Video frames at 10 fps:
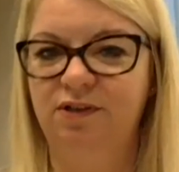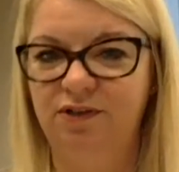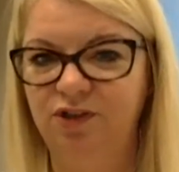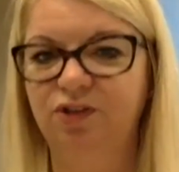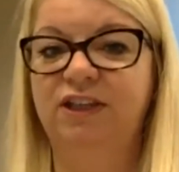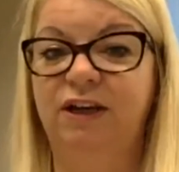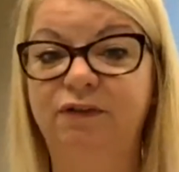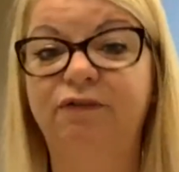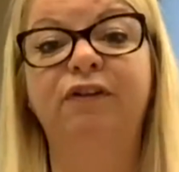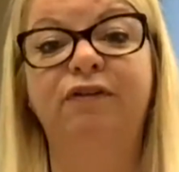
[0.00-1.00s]

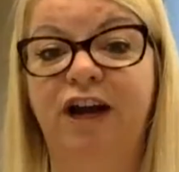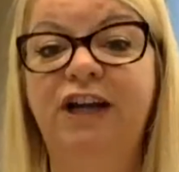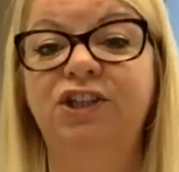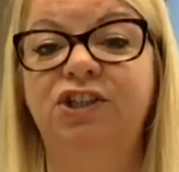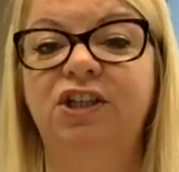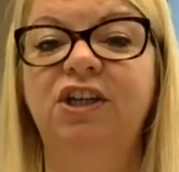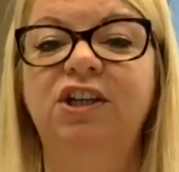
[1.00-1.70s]
yourself refreshed.